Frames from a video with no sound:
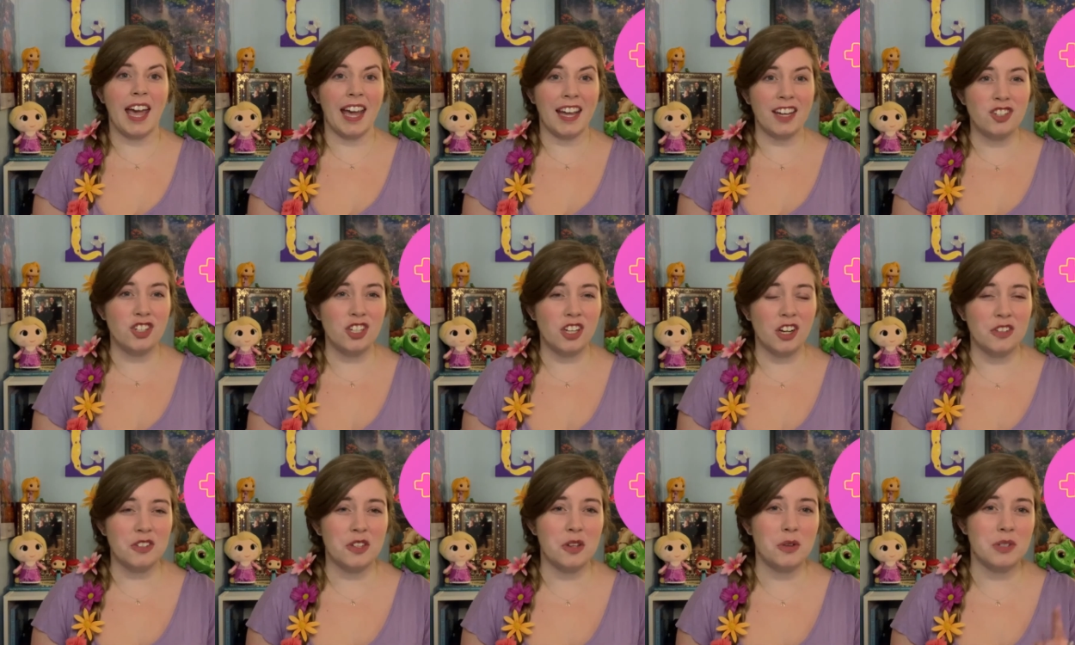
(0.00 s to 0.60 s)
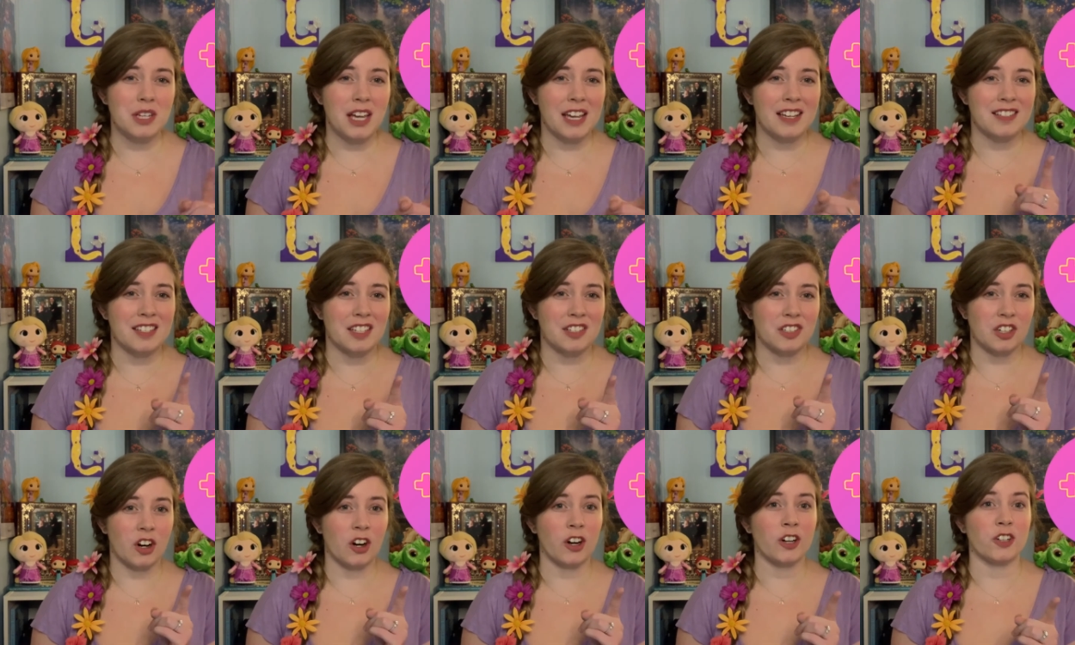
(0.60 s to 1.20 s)
And she also takes it
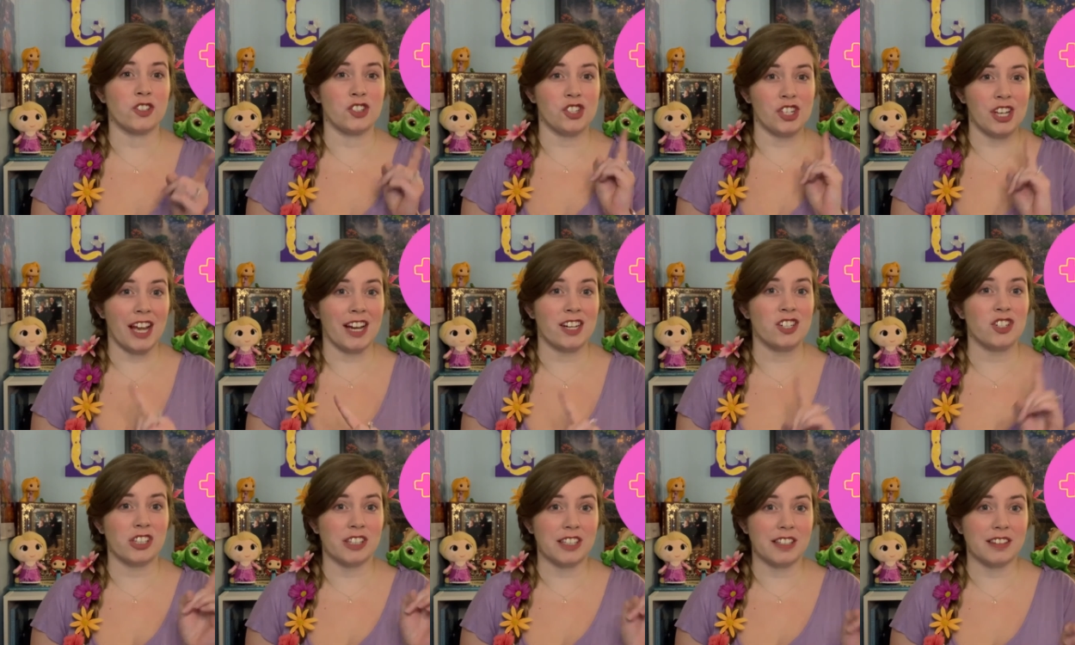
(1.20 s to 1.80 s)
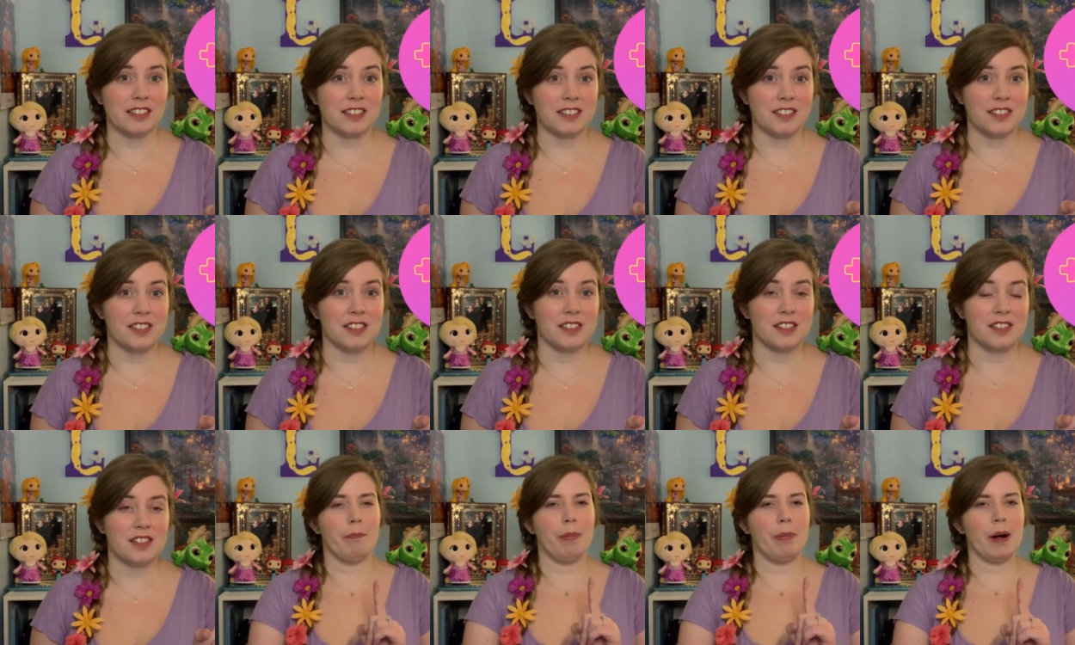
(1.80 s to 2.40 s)
to heart, she actually
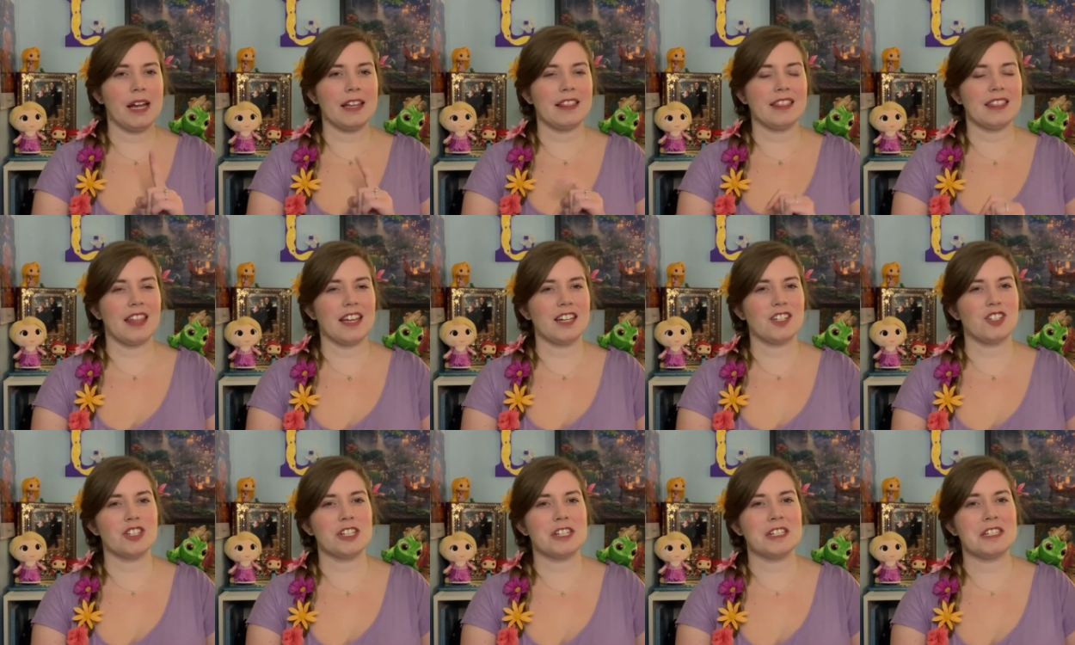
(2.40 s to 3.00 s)
listens. But then she